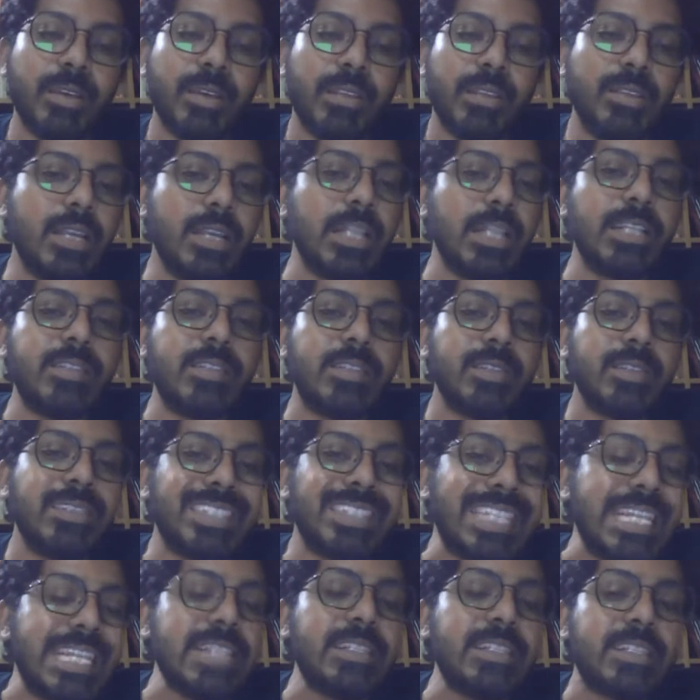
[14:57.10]
Dalits
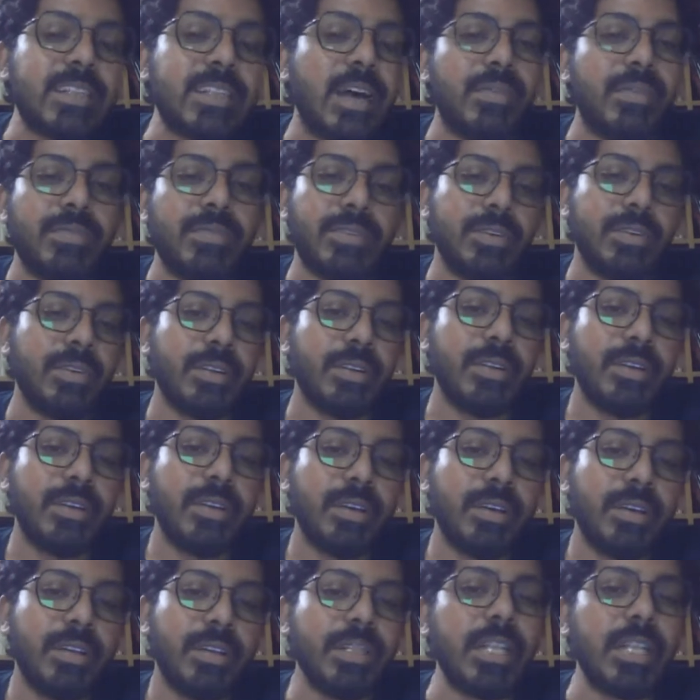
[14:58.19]
still suffer.
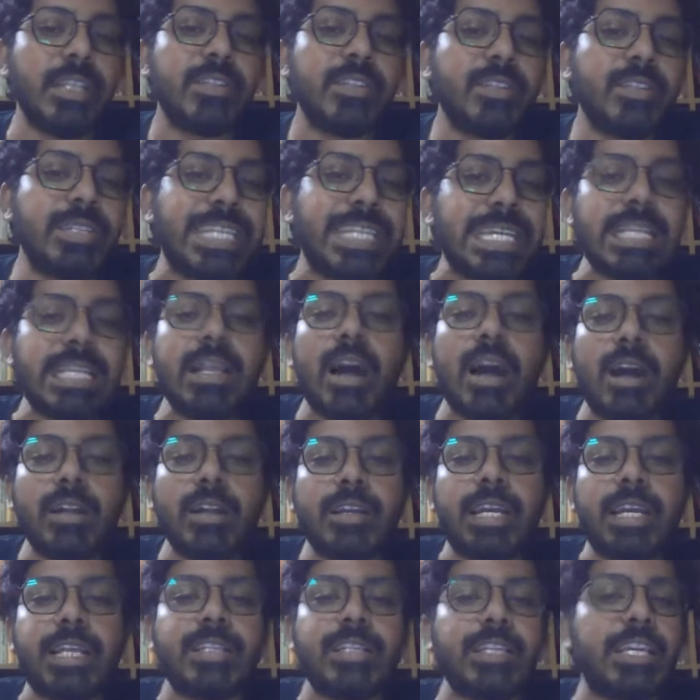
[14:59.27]
Dalits still are
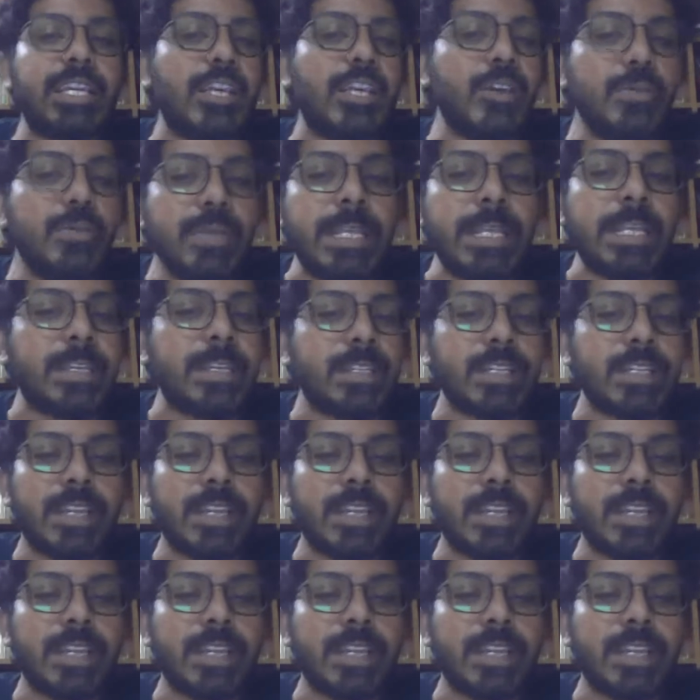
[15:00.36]
getting humiliated